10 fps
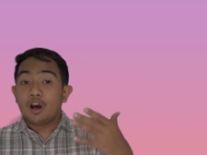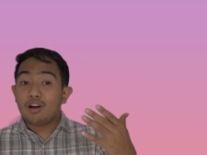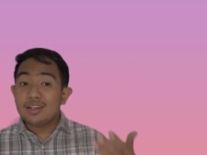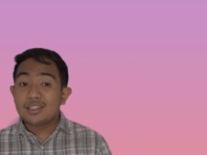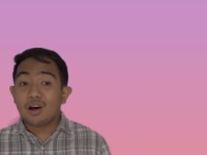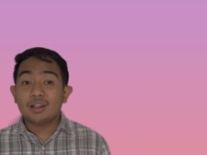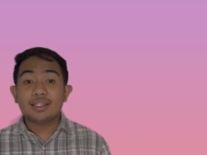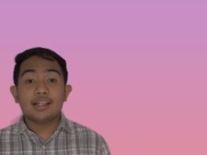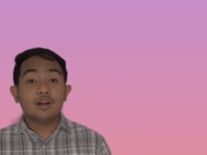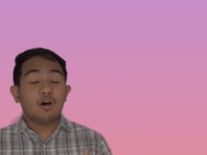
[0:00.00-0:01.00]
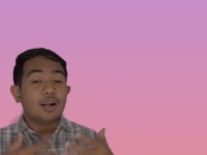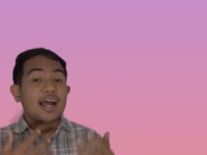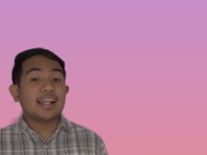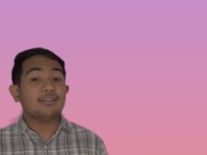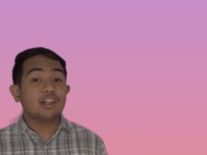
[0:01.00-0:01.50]
horizontal or
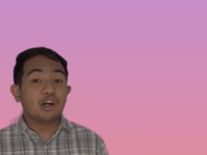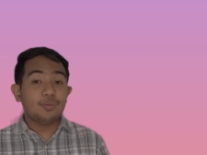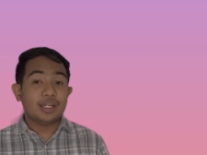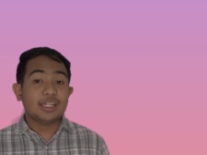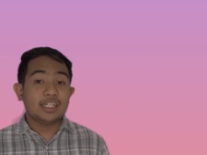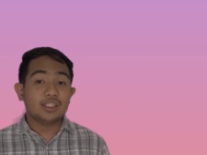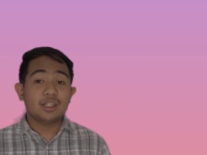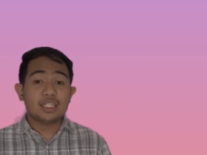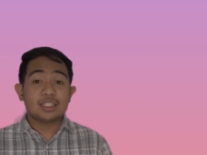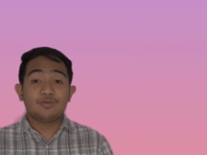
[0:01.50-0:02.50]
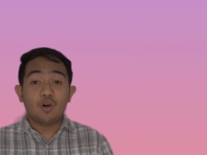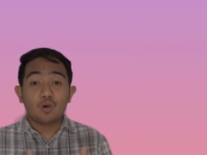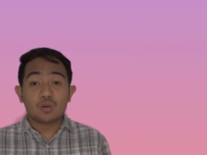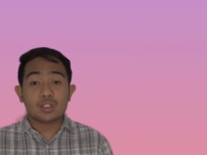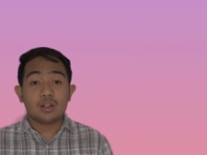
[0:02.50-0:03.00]
lateral communication is
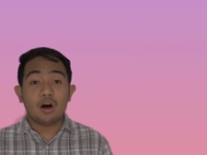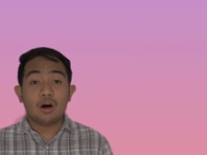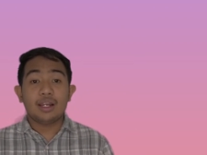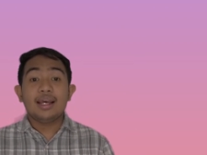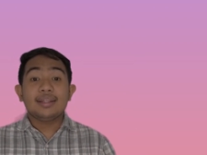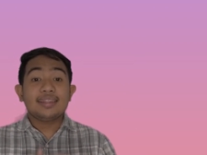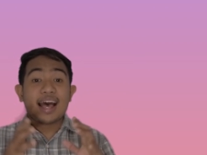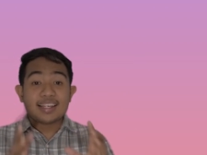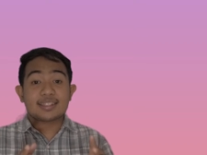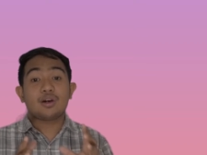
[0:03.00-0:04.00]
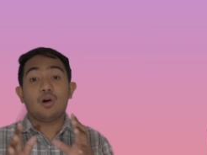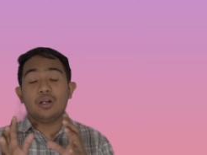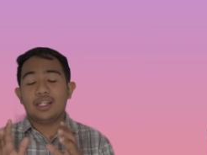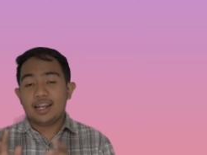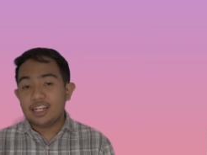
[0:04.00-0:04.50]
focused on task
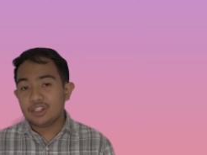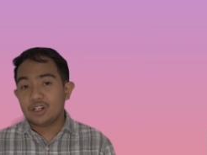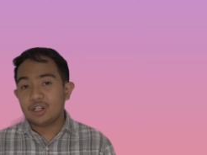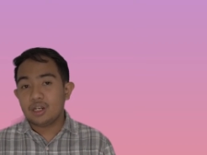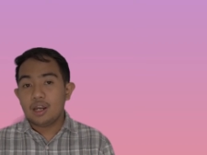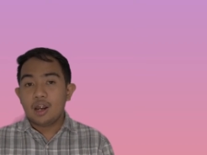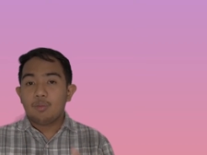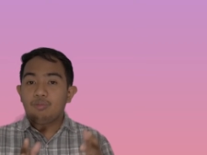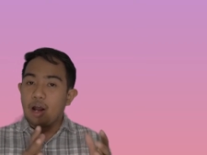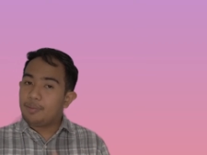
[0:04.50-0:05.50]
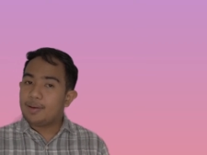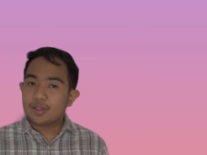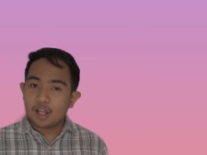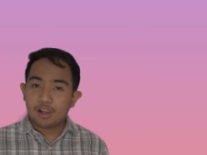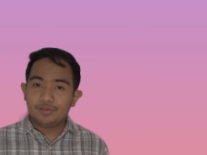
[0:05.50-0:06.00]
coordination, problem
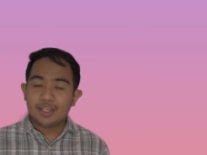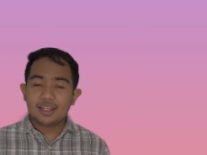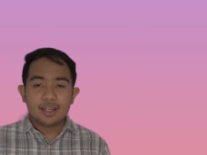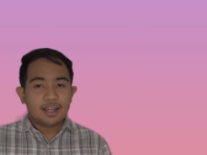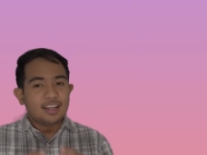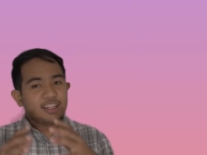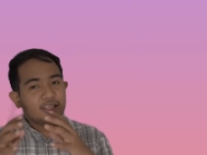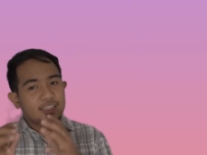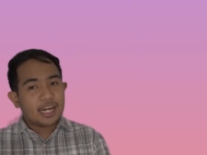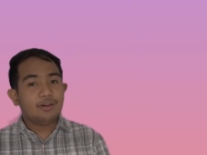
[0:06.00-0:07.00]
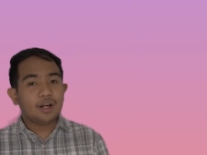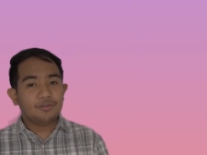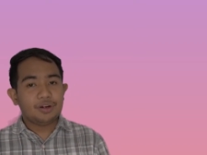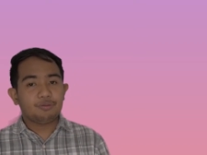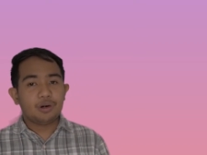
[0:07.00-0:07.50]
solving, sharing
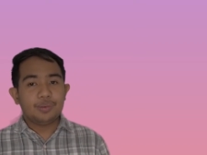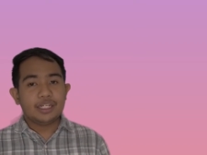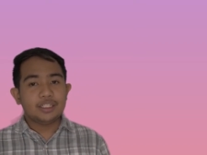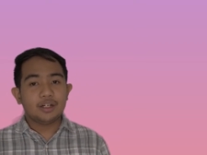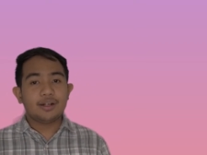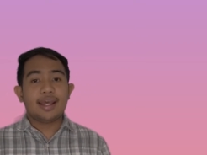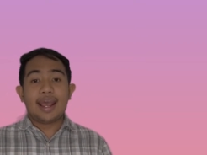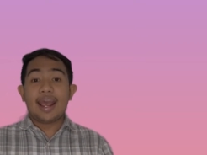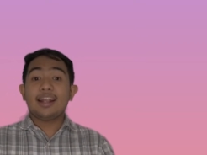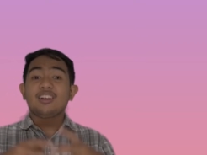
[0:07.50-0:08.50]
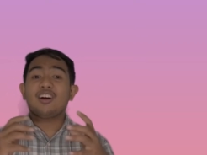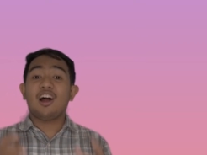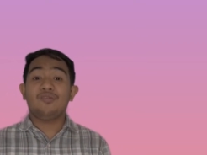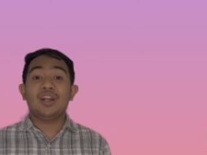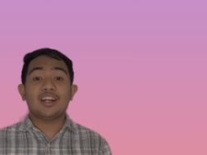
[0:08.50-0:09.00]
of information, and
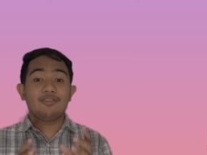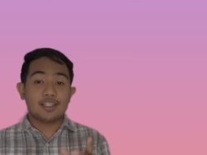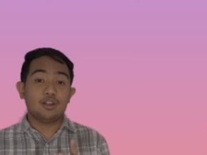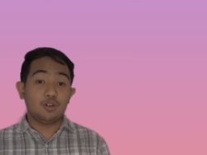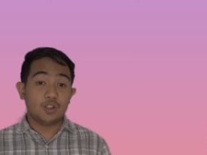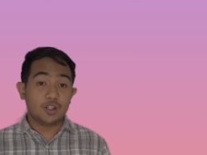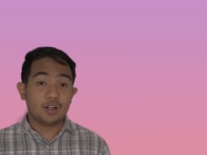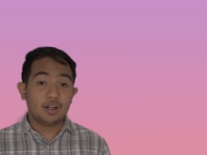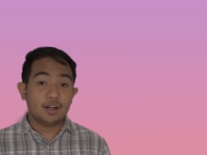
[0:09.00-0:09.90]
conflict resolution.